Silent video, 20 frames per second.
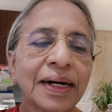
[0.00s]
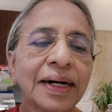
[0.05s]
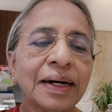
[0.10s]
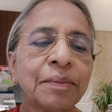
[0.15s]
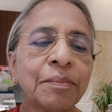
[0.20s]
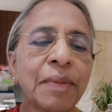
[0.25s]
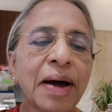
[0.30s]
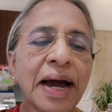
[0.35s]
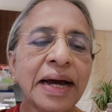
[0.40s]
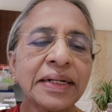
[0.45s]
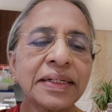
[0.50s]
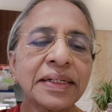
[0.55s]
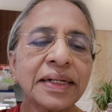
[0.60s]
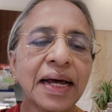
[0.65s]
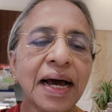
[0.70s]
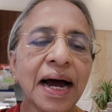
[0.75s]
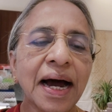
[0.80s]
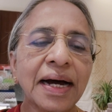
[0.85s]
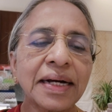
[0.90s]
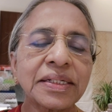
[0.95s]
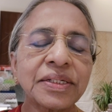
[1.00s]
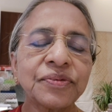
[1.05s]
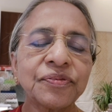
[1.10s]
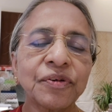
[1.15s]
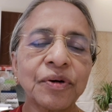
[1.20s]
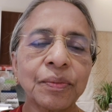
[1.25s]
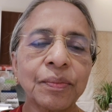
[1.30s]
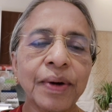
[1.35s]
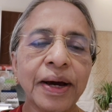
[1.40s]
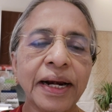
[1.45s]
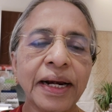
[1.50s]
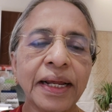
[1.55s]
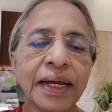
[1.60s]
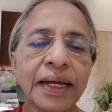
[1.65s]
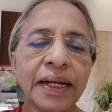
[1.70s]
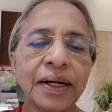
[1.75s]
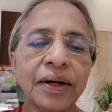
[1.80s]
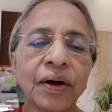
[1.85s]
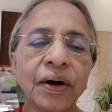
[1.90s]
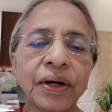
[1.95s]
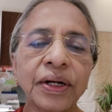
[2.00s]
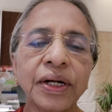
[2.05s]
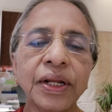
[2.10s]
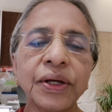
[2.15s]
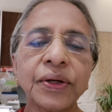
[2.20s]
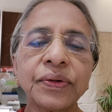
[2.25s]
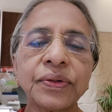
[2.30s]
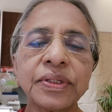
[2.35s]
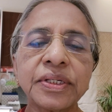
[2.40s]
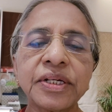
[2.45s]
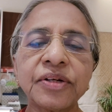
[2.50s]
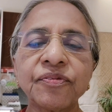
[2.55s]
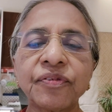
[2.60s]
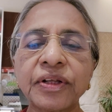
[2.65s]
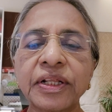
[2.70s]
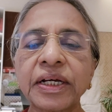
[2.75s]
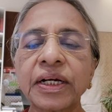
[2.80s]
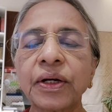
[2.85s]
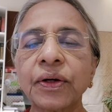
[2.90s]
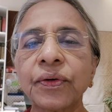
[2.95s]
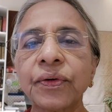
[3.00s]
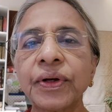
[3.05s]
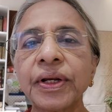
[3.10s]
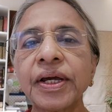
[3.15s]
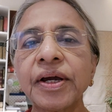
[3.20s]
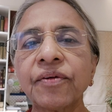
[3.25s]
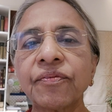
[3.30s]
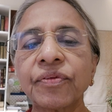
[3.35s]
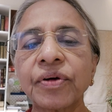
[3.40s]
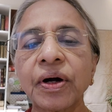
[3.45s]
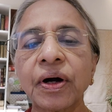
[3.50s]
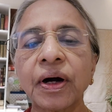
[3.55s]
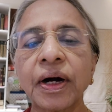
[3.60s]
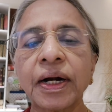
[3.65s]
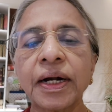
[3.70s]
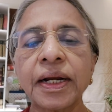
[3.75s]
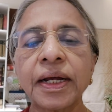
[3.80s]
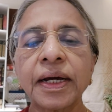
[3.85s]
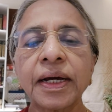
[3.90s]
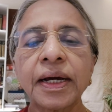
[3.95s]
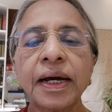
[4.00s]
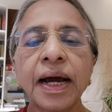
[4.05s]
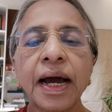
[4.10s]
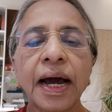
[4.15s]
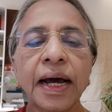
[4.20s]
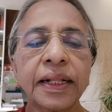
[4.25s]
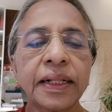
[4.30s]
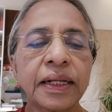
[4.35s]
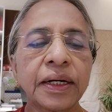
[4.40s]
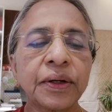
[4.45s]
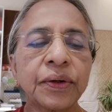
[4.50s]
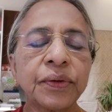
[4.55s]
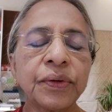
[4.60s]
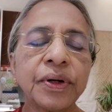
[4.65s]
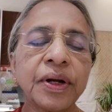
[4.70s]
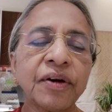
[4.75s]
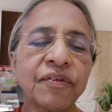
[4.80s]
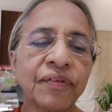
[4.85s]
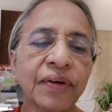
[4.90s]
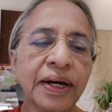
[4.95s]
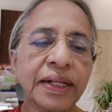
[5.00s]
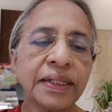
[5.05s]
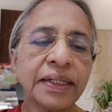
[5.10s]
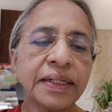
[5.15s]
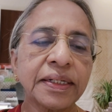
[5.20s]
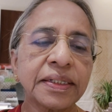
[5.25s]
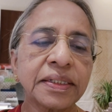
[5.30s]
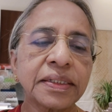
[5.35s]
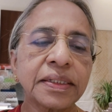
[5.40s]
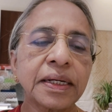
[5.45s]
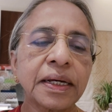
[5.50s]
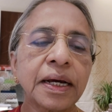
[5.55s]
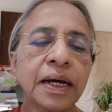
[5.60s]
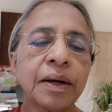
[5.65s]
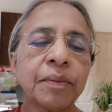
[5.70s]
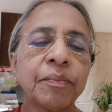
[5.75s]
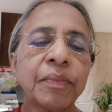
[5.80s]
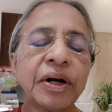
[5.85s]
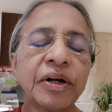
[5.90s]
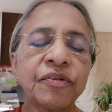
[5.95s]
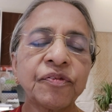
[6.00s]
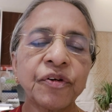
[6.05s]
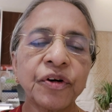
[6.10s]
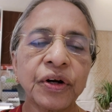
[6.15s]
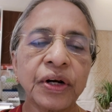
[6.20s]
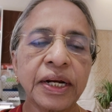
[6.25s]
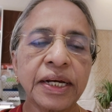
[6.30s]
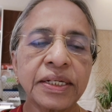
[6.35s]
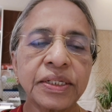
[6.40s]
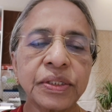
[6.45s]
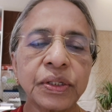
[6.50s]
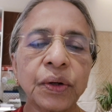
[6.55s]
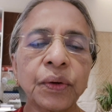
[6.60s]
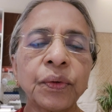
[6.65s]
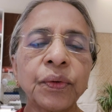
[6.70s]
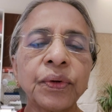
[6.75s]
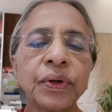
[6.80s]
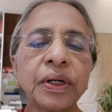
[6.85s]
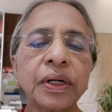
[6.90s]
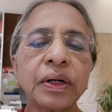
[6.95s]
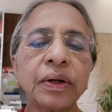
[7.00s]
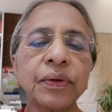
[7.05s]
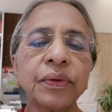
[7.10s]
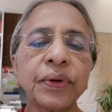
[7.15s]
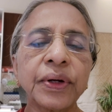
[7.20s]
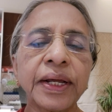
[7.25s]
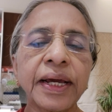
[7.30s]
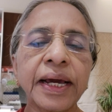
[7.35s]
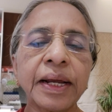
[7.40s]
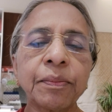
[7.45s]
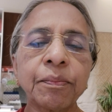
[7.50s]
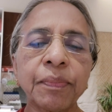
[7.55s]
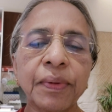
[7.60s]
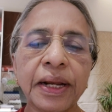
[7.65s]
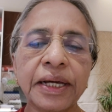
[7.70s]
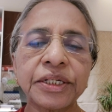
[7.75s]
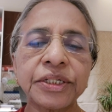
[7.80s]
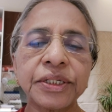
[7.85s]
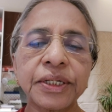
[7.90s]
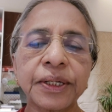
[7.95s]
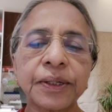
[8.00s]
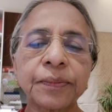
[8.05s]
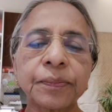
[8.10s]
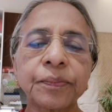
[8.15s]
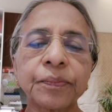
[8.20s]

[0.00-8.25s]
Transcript: A man asks for money not to use it for the glory of God and the good of others, but for his own glory and pleasure.